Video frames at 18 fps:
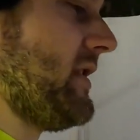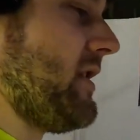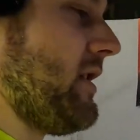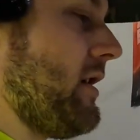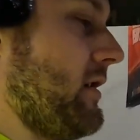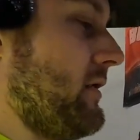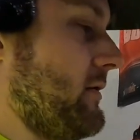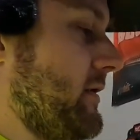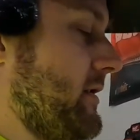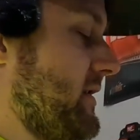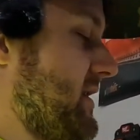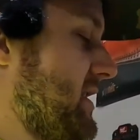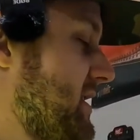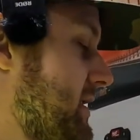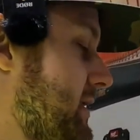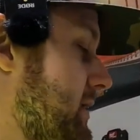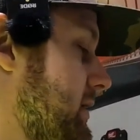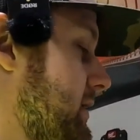
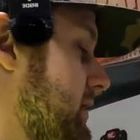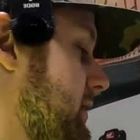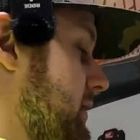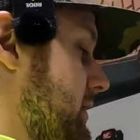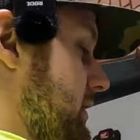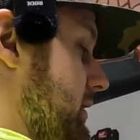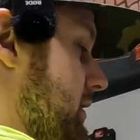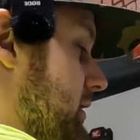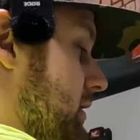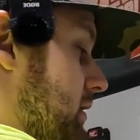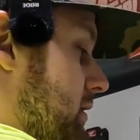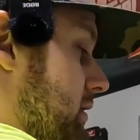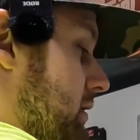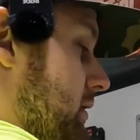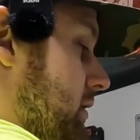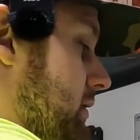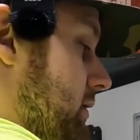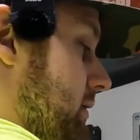tolerance.
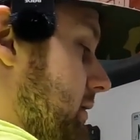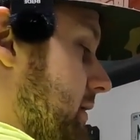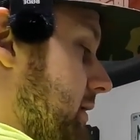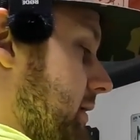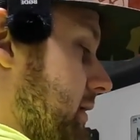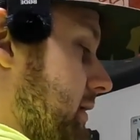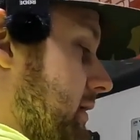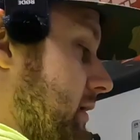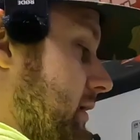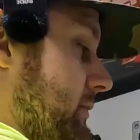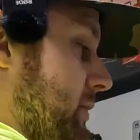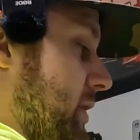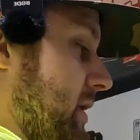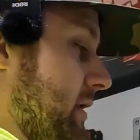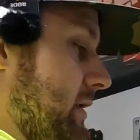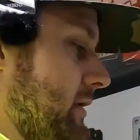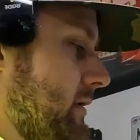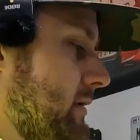Um,
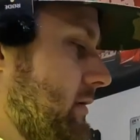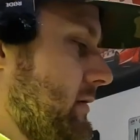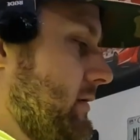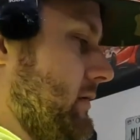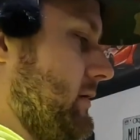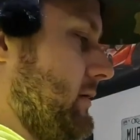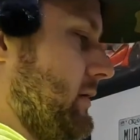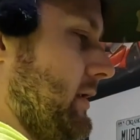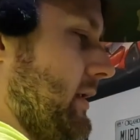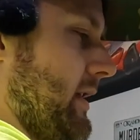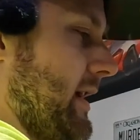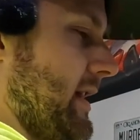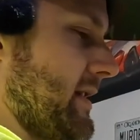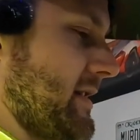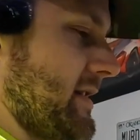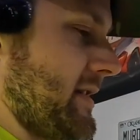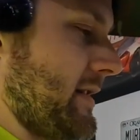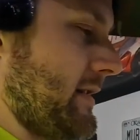
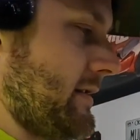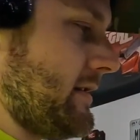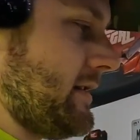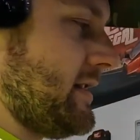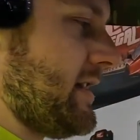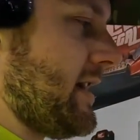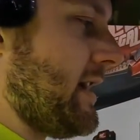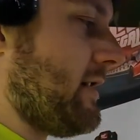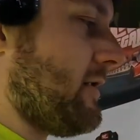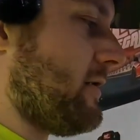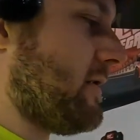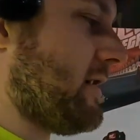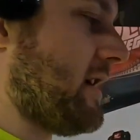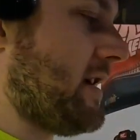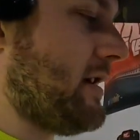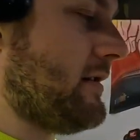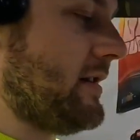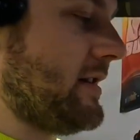let's take our
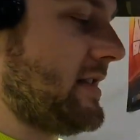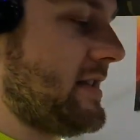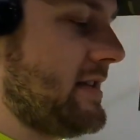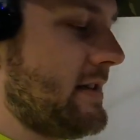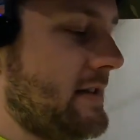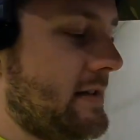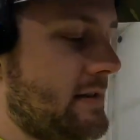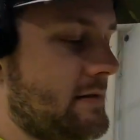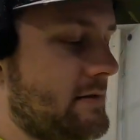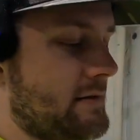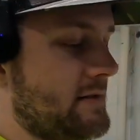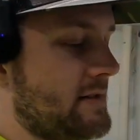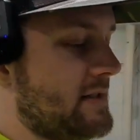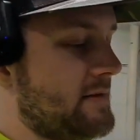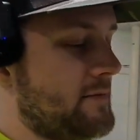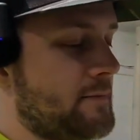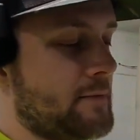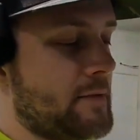Gila tent.
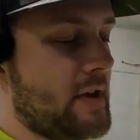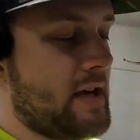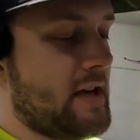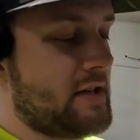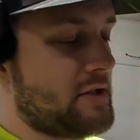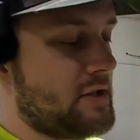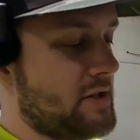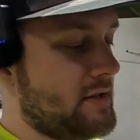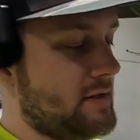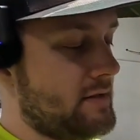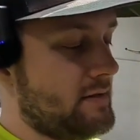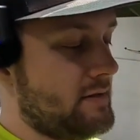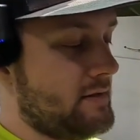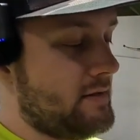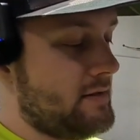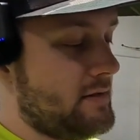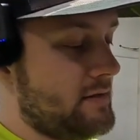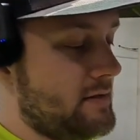This is fresh.
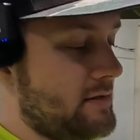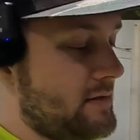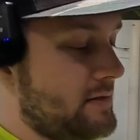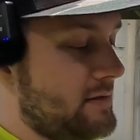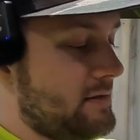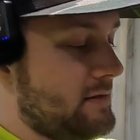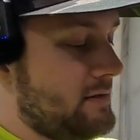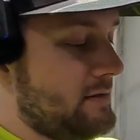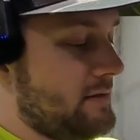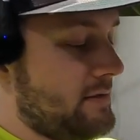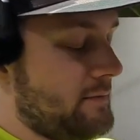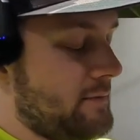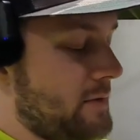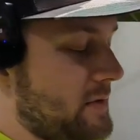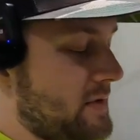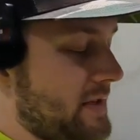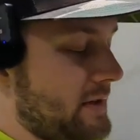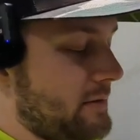It
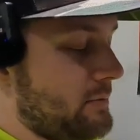feels like